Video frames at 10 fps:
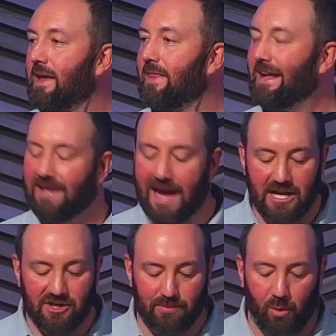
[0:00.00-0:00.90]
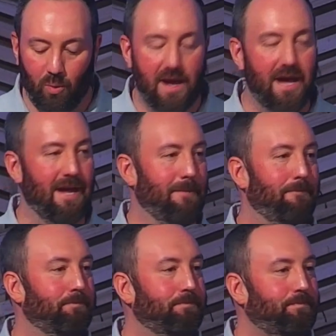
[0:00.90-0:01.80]
in that tangible way,
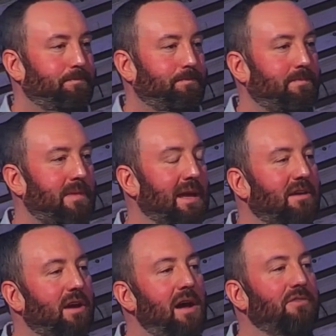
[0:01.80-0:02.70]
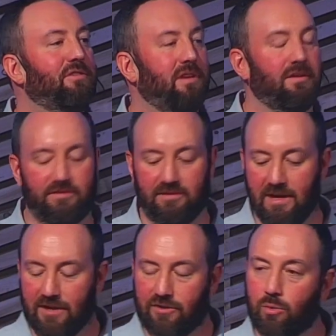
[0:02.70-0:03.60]
it causes us
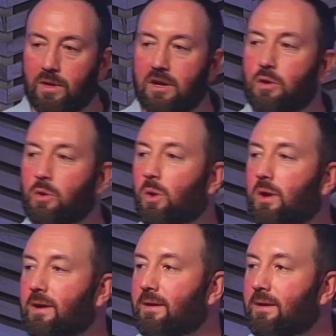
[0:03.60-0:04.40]
to renew,